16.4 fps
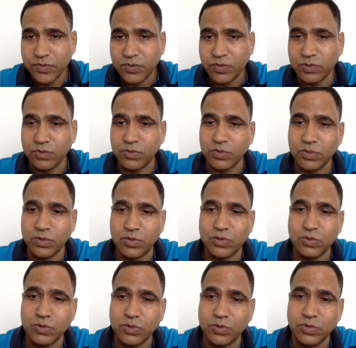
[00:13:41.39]

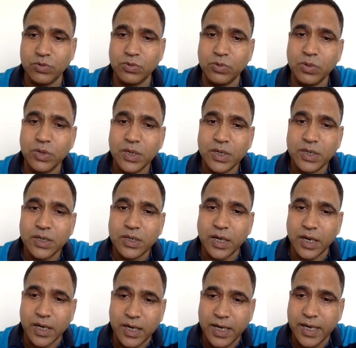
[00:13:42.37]
To
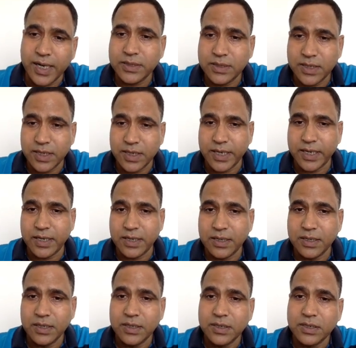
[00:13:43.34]
encash that,